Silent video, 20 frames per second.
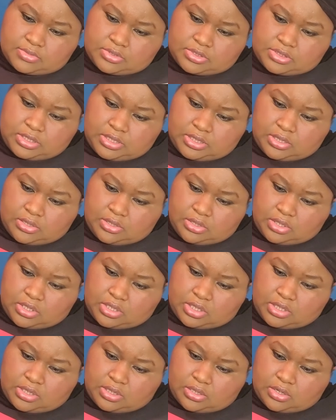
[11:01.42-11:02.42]
so you know you
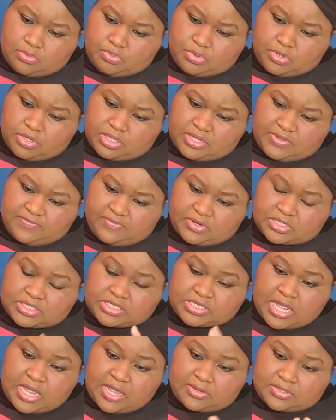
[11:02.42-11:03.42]
could you know put different
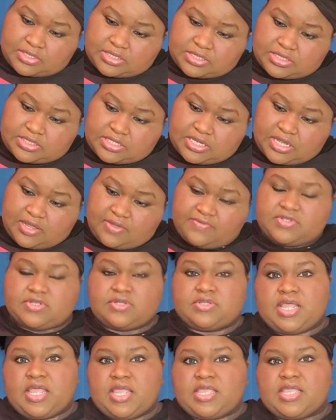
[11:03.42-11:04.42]
sounds and stuff. So
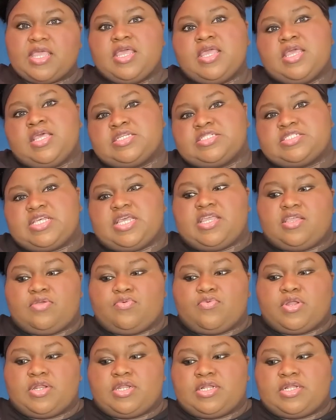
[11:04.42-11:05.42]
like say you
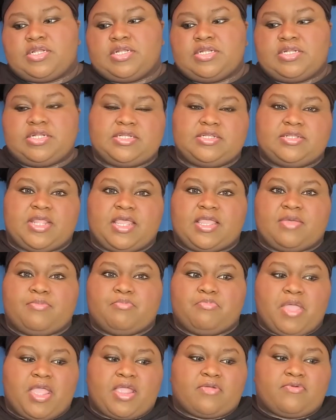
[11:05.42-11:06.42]
wanted like a
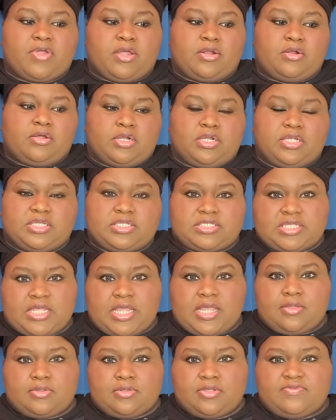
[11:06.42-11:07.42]
background audience
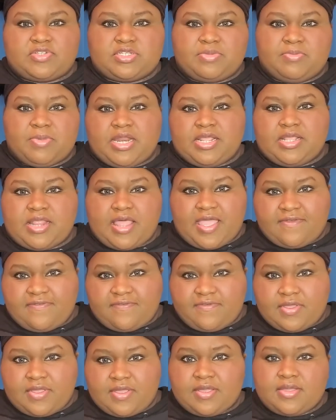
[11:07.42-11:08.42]
sound of somebody
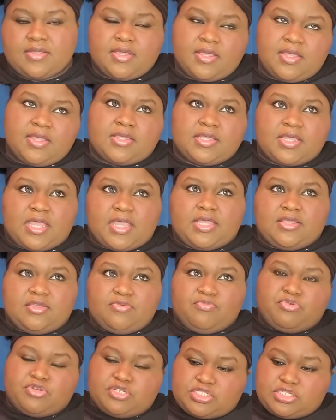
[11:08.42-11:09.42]
laughing. Okay, you
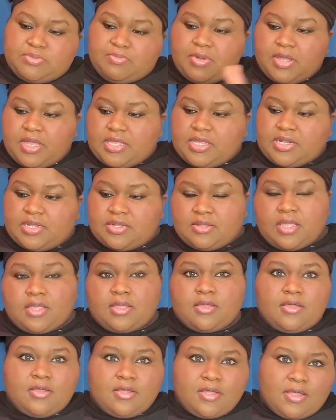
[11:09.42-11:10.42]
push the button and like
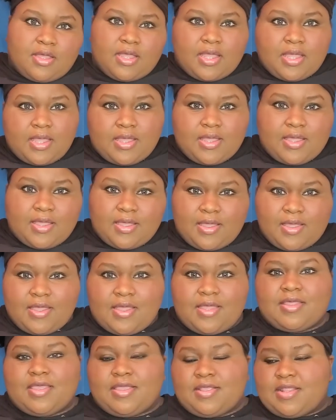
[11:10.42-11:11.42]
oh ha ha ha ha
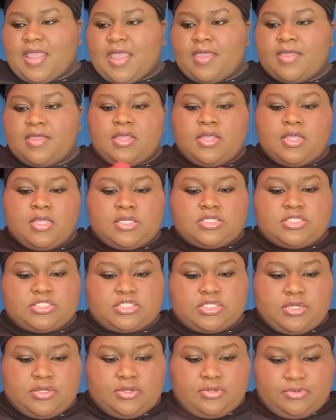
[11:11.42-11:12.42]
like that.
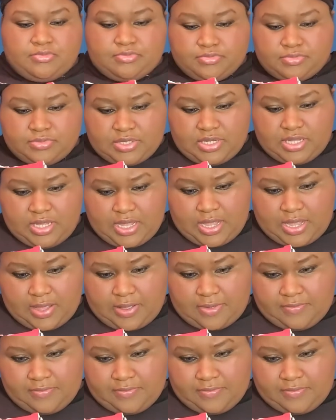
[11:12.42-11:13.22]
So yeah.